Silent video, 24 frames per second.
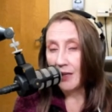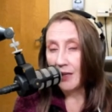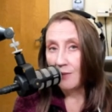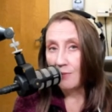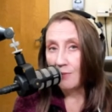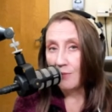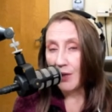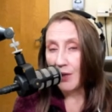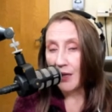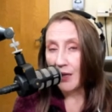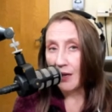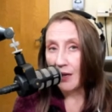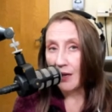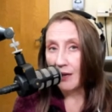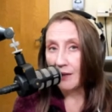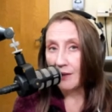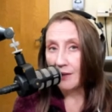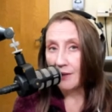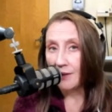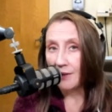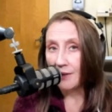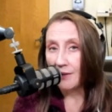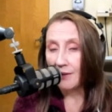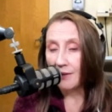
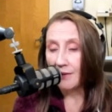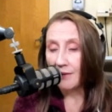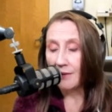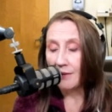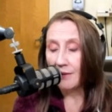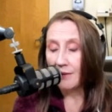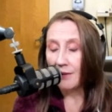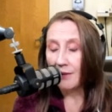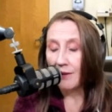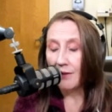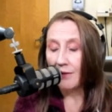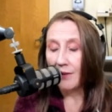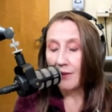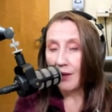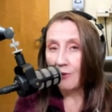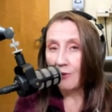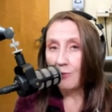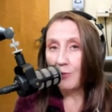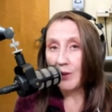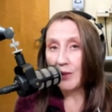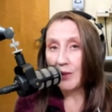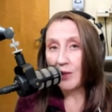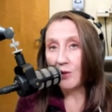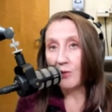because they've
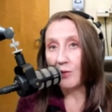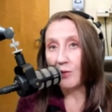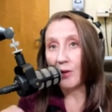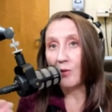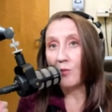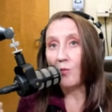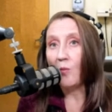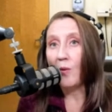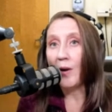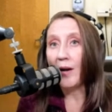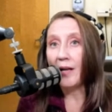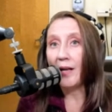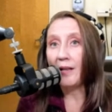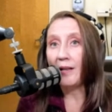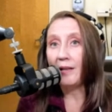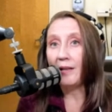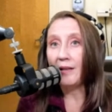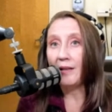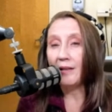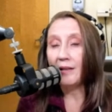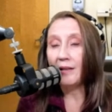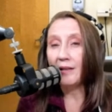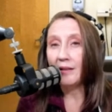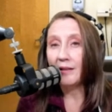been doing
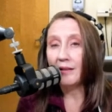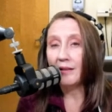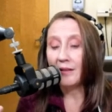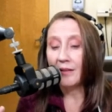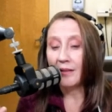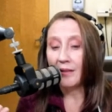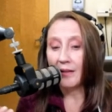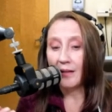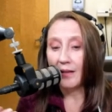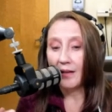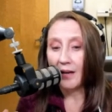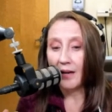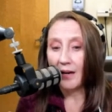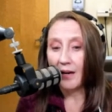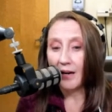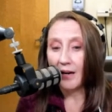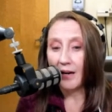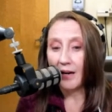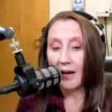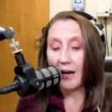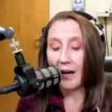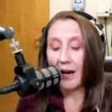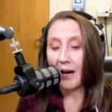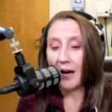well.
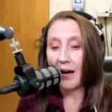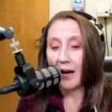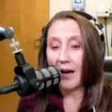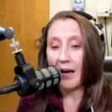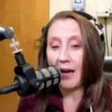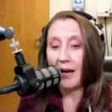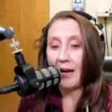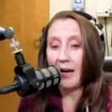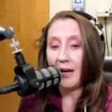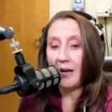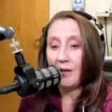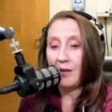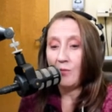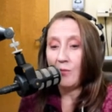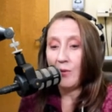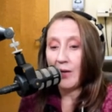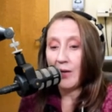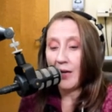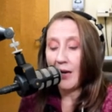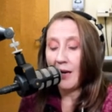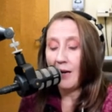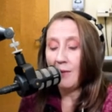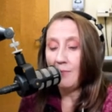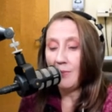And what
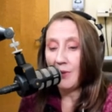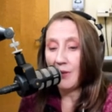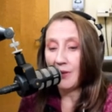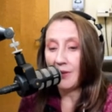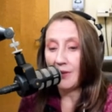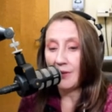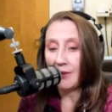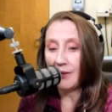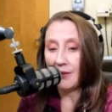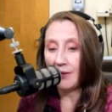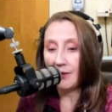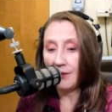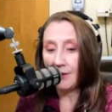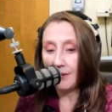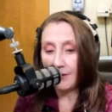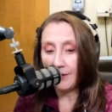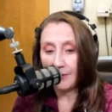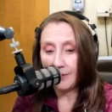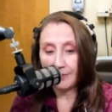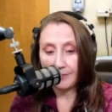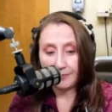happens is